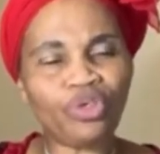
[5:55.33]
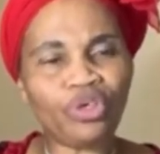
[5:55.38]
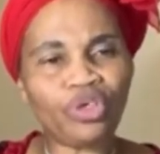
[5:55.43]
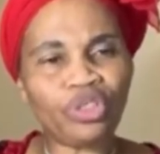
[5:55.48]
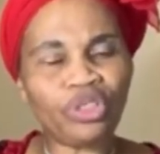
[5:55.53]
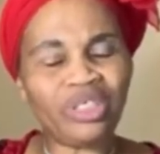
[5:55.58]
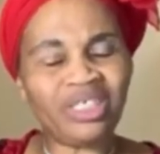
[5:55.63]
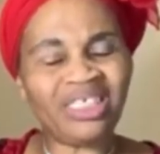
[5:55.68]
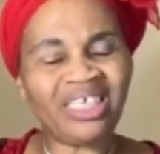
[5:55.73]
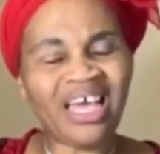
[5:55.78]

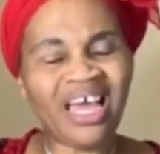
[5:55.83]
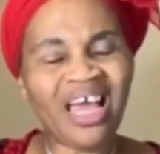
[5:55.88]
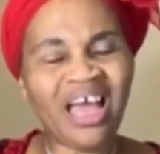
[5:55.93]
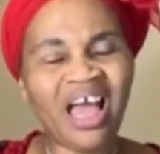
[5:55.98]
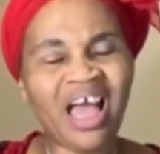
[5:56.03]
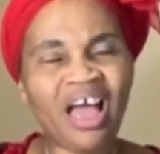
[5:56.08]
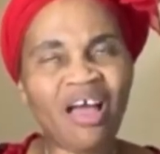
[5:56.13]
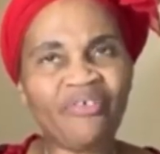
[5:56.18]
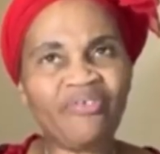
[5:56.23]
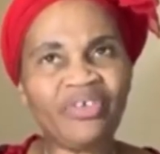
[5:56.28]
that
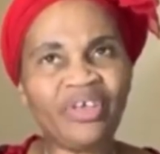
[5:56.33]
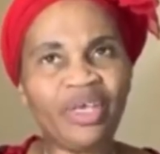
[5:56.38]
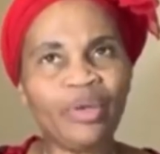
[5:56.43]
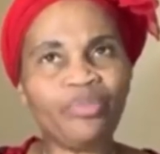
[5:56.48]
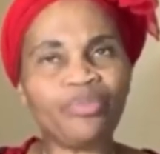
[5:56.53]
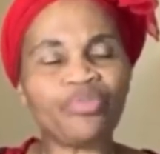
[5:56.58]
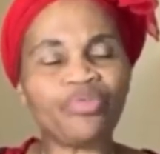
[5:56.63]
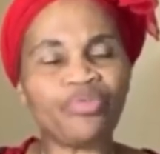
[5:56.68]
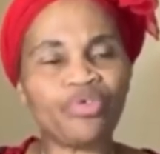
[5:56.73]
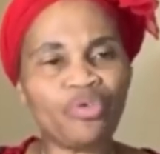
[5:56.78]
have a
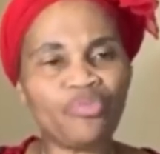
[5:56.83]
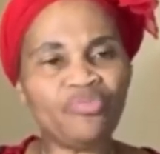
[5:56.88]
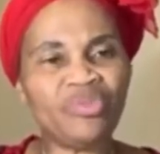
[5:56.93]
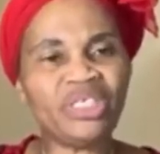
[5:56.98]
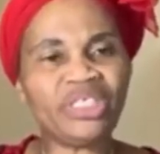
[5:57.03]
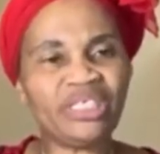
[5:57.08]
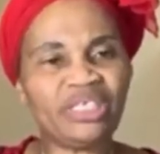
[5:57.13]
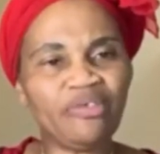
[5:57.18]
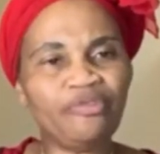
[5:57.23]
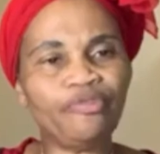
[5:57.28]

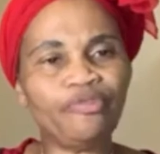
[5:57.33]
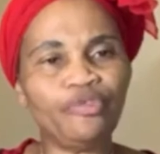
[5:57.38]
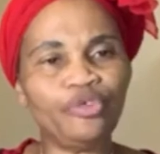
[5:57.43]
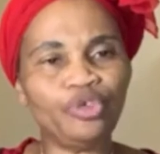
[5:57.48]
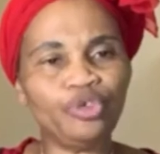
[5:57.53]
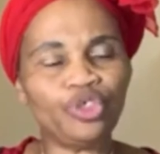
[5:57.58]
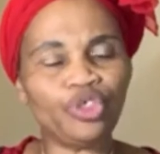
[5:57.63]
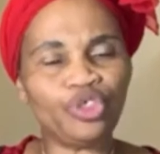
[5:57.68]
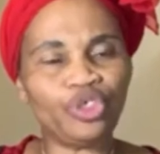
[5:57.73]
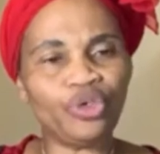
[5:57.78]
promising
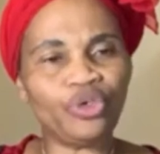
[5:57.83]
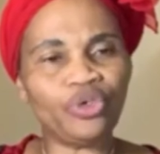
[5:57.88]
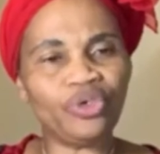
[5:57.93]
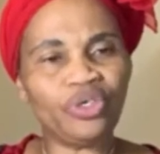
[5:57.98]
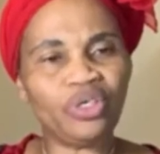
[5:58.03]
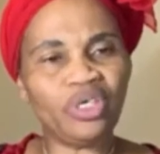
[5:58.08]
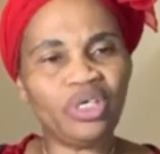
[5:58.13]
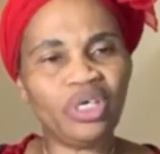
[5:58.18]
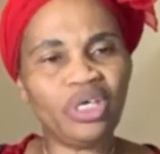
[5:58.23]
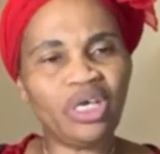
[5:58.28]
future
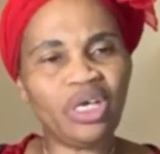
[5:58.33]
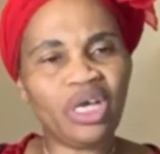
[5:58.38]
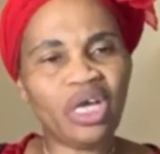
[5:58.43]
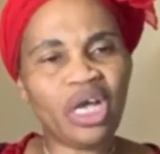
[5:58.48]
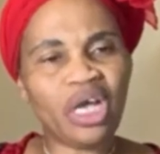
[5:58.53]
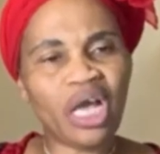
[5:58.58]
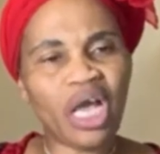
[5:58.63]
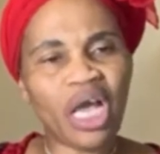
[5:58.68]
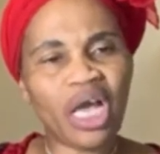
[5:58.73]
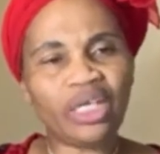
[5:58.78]

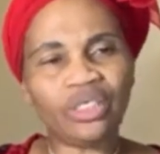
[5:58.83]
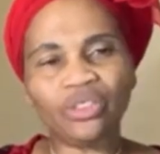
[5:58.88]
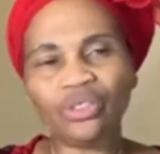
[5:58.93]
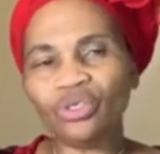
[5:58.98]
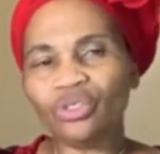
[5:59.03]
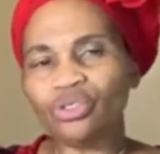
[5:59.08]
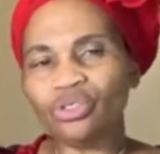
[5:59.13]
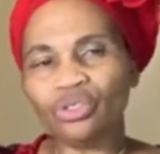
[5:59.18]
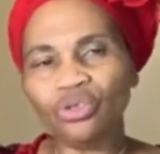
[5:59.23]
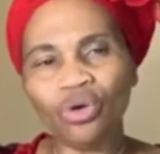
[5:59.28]
and
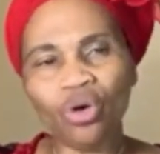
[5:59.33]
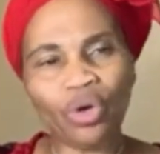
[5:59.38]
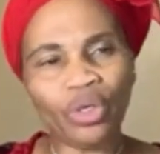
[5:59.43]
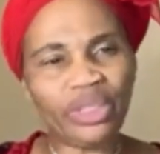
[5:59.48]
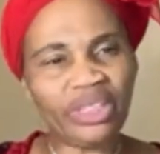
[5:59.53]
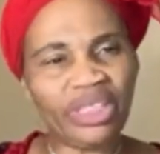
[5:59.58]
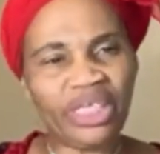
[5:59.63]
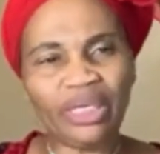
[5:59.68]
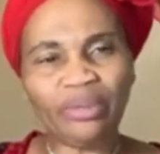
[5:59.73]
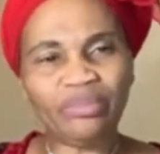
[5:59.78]
just gun
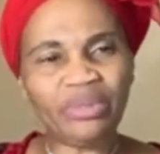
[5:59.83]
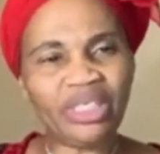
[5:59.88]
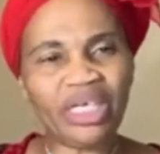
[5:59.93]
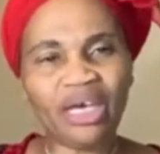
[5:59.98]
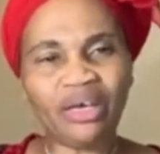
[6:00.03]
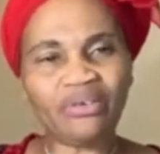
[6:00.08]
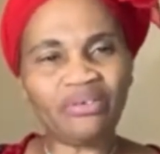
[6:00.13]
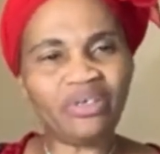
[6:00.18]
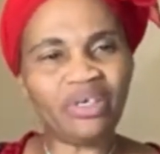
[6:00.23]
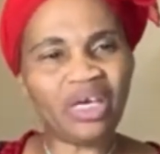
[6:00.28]
them
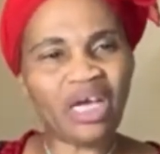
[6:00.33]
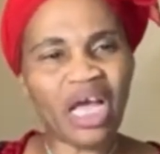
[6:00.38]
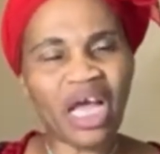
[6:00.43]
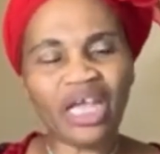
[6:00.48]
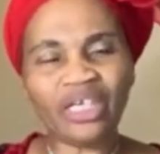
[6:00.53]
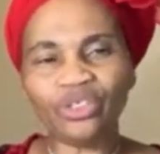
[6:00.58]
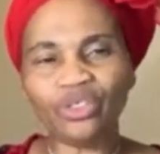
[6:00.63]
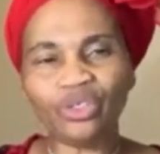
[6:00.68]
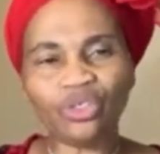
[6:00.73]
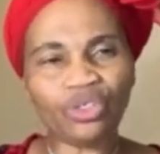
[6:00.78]
down and
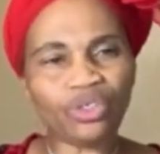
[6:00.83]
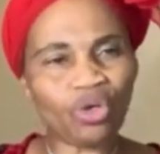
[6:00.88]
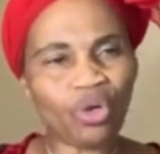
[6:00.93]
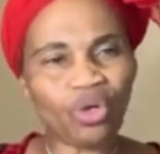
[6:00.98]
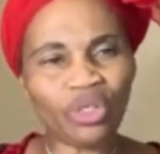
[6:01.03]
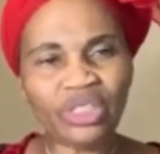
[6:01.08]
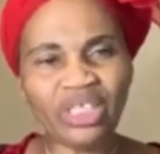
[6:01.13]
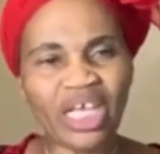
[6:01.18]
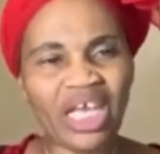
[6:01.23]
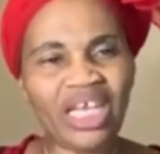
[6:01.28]
just cut
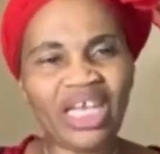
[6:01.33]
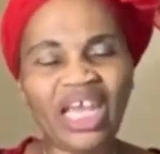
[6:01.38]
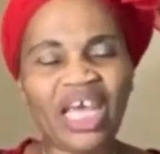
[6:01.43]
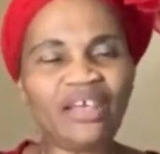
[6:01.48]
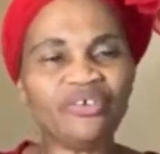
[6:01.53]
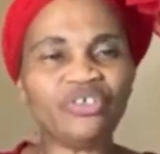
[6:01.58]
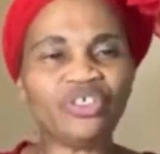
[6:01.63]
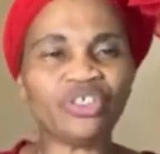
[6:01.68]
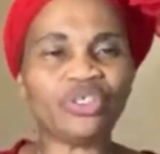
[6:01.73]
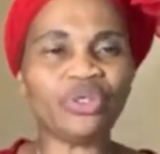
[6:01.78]
their life
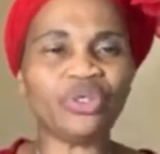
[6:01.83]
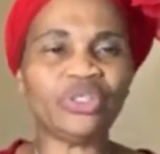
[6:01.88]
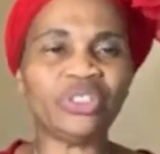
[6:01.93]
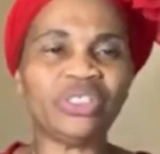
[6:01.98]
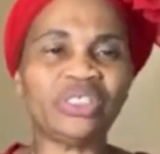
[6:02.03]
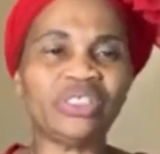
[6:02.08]
short,